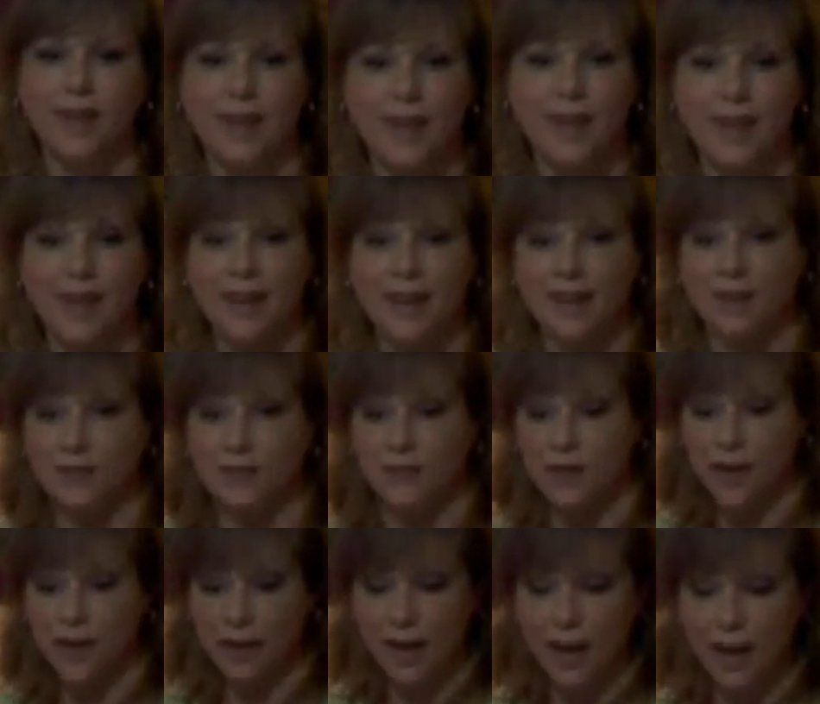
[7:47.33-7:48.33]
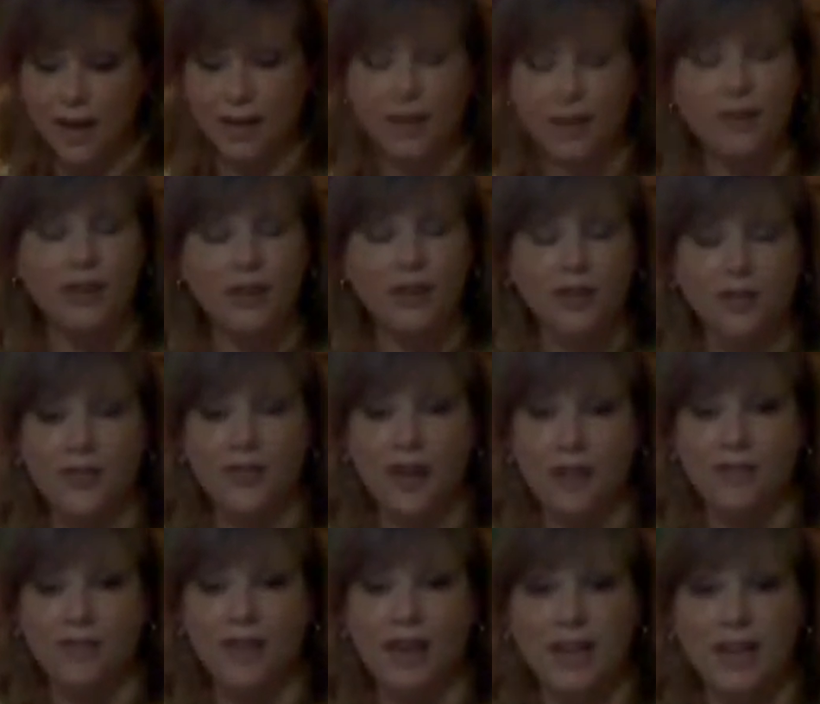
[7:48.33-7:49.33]
And voila! You
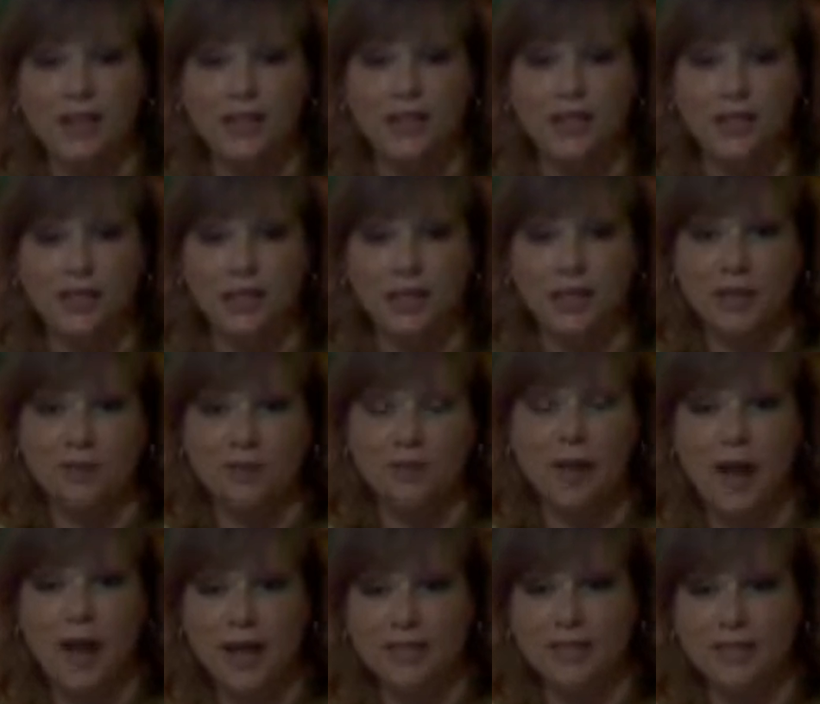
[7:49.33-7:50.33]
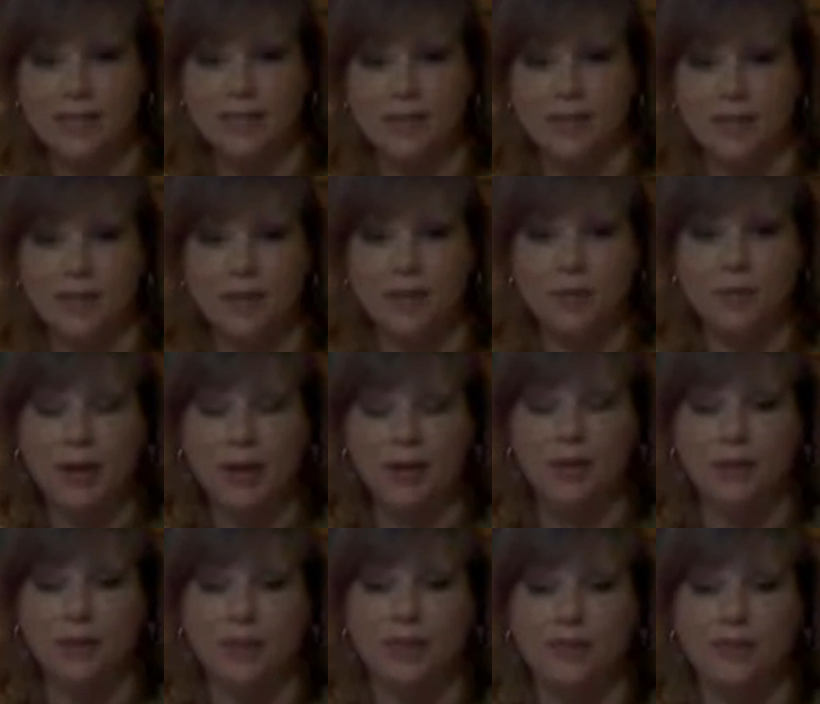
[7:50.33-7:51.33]
have Cajun chicken pasta made
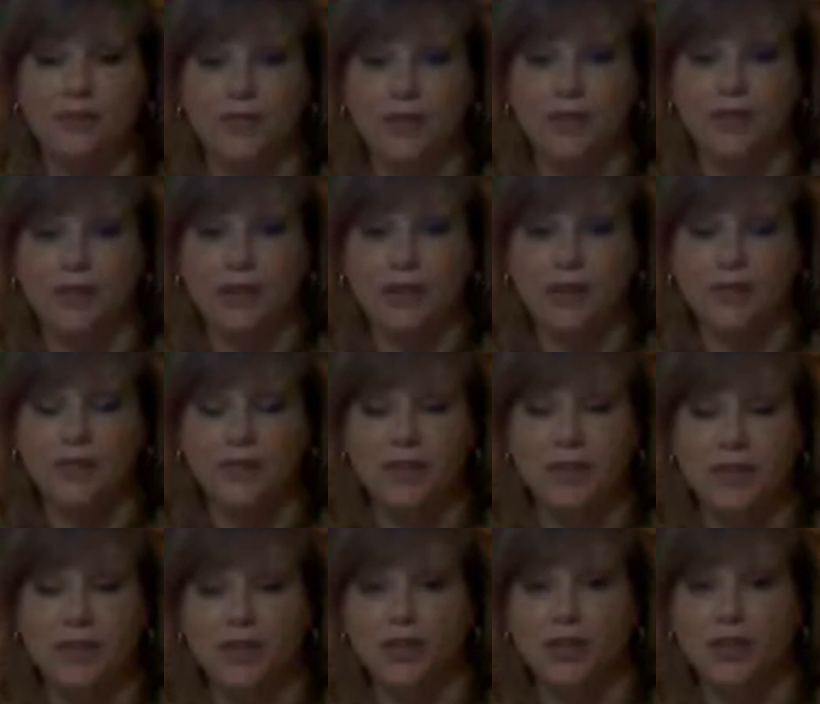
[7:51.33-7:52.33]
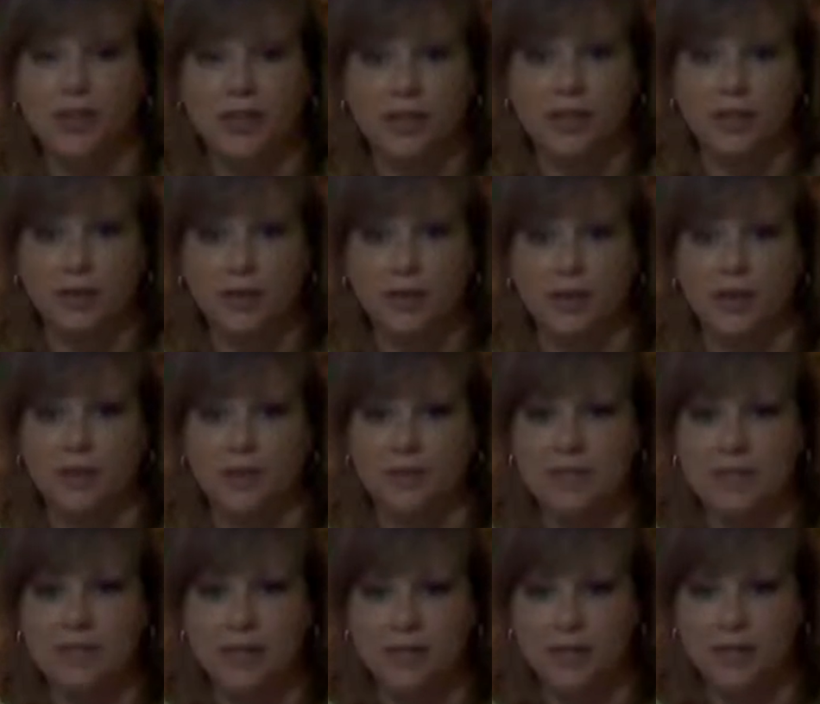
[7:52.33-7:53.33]
with the Philadelphia cooking cream
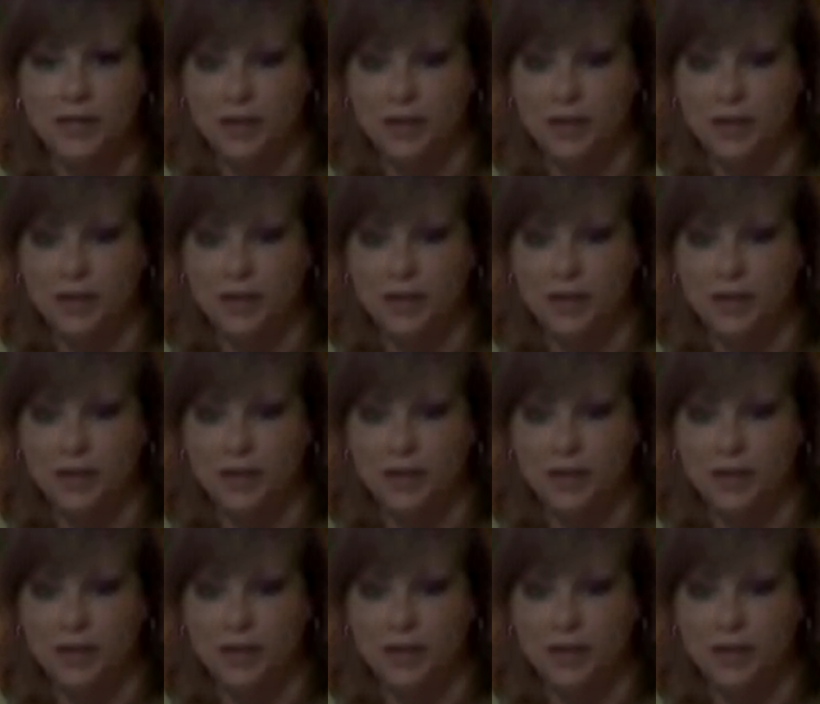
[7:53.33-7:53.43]
savory